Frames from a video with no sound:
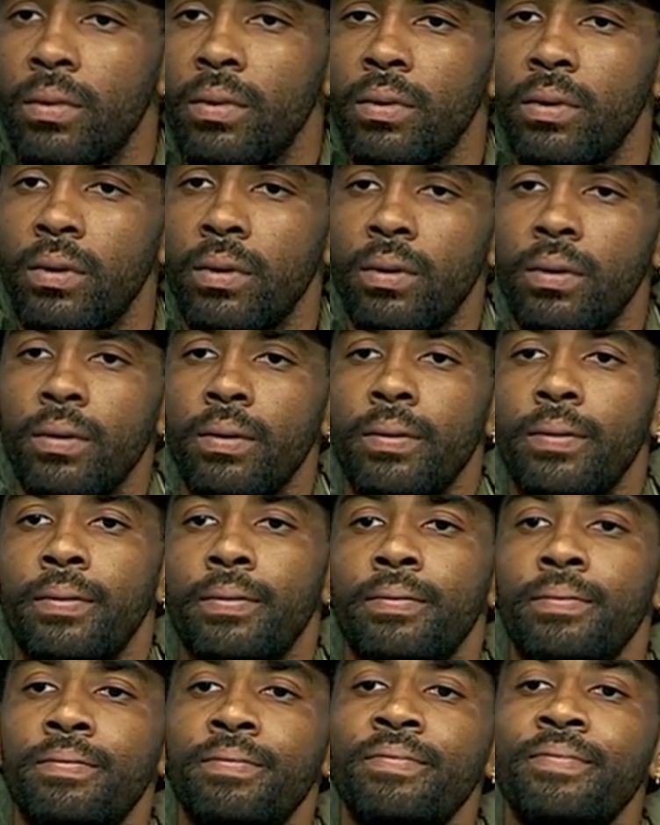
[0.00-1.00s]

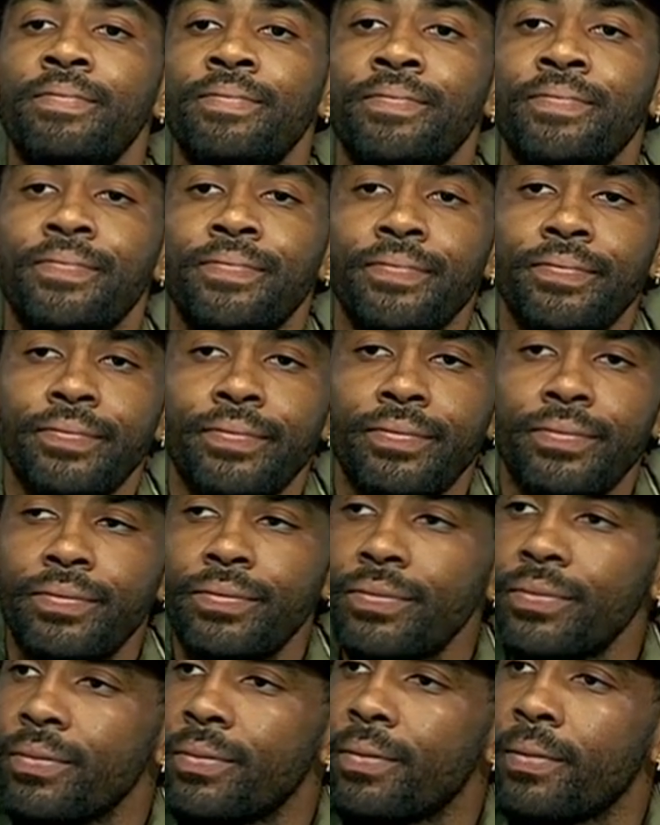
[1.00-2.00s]

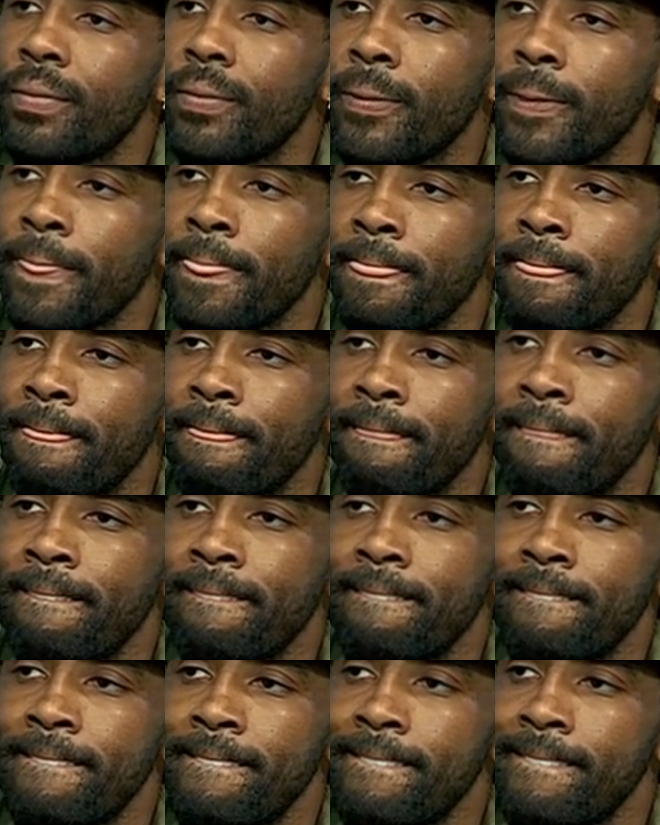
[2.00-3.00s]

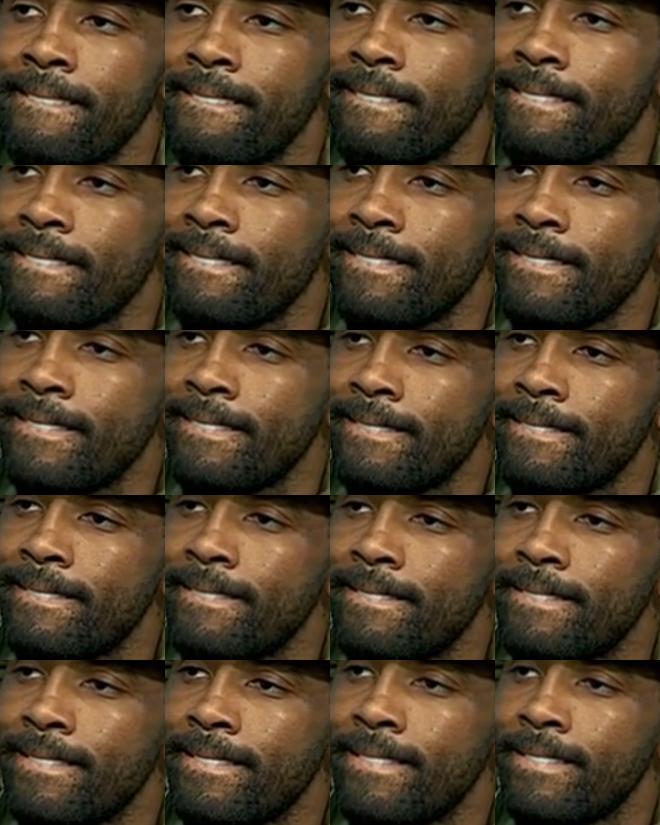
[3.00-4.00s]

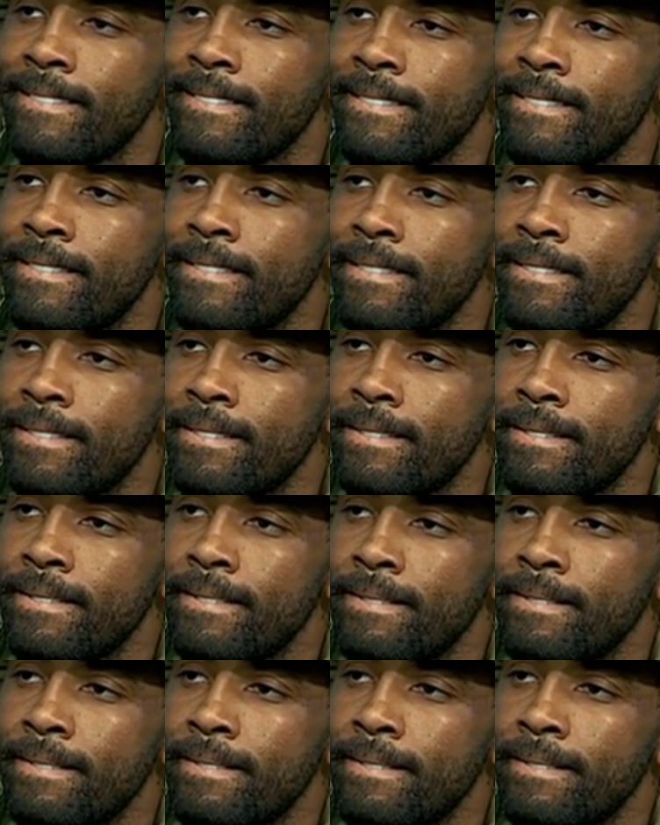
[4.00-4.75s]
[no speech]